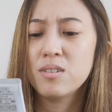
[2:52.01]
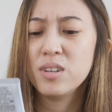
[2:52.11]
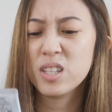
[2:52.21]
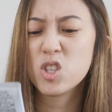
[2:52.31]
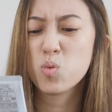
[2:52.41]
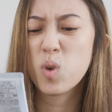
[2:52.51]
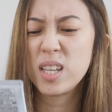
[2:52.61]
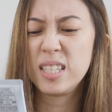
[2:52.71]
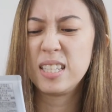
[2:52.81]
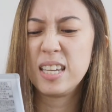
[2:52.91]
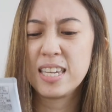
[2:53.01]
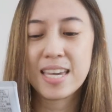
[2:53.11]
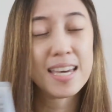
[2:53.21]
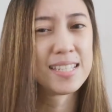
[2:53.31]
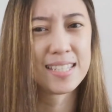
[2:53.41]
Rich
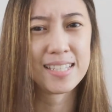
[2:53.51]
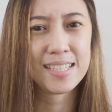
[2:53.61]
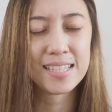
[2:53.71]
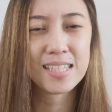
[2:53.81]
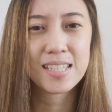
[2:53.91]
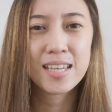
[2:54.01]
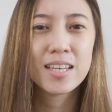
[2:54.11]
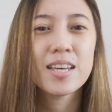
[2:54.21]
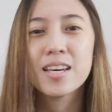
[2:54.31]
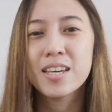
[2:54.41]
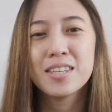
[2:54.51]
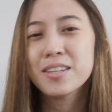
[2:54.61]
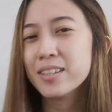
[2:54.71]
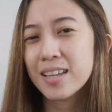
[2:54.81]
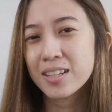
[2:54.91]
Whitening Essence.
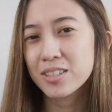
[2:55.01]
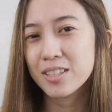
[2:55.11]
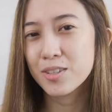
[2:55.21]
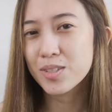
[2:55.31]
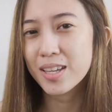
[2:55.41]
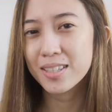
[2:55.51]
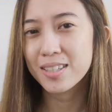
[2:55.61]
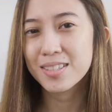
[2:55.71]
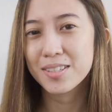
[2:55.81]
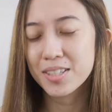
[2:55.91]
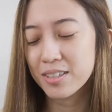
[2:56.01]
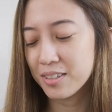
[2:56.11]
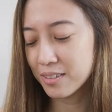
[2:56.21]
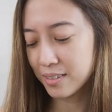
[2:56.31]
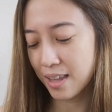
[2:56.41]
You could actually use any
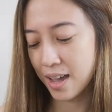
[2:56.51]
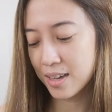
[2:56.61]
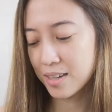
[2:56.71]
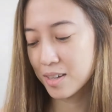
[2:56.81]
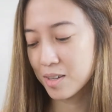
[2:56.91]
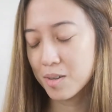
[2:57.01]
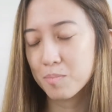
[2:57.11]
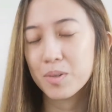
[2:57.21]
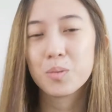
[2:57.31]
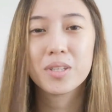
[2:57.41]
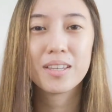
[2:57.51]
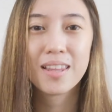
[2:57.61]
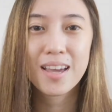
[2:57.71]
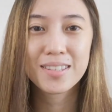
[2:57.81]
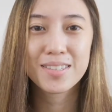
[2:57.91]
sunscreen you'd like, but what I'd
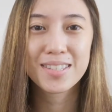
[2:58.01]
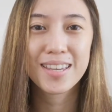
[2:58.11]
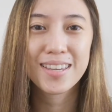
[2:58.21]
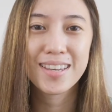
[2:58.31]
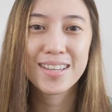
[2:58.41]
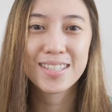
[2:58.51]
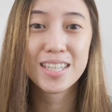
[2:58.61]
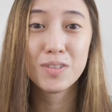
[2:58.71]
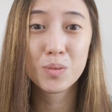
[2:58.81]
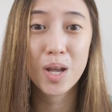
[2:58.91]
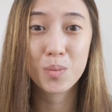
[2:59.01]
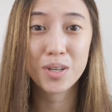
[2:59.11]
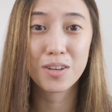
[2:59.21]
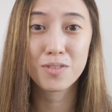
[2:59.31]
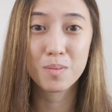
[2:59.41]
like to say is even while
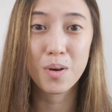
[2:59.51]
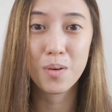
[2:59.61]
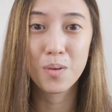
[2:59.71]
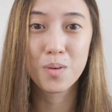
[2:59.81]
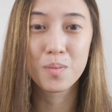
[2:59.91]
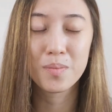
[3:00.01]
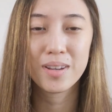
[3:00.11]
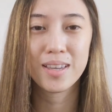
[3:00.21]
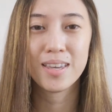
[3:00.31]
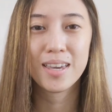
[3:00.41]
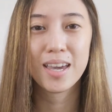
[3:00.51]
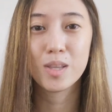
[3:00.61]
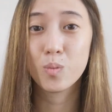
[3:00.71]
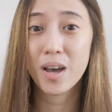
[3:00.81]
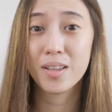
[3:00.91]
working from home
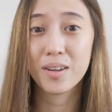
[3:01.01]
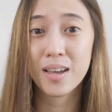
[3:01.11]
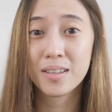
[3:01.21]
and while you're